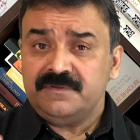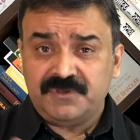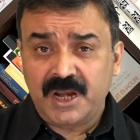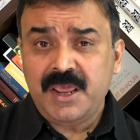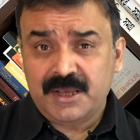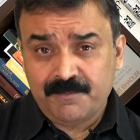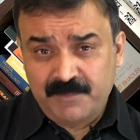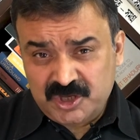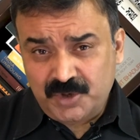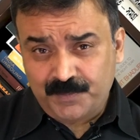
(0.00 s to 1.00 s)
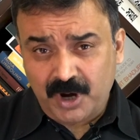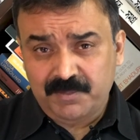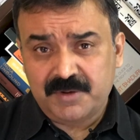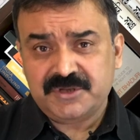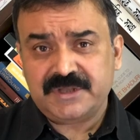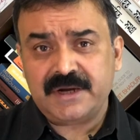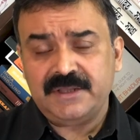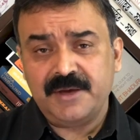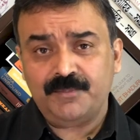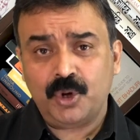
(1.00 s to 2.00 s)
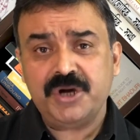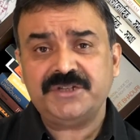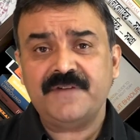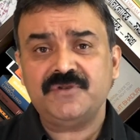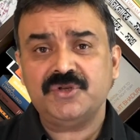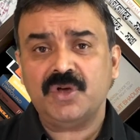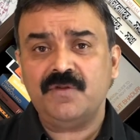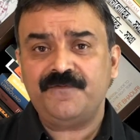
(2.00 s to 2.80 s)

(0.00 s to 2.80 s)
Three major problems that the employers have to solve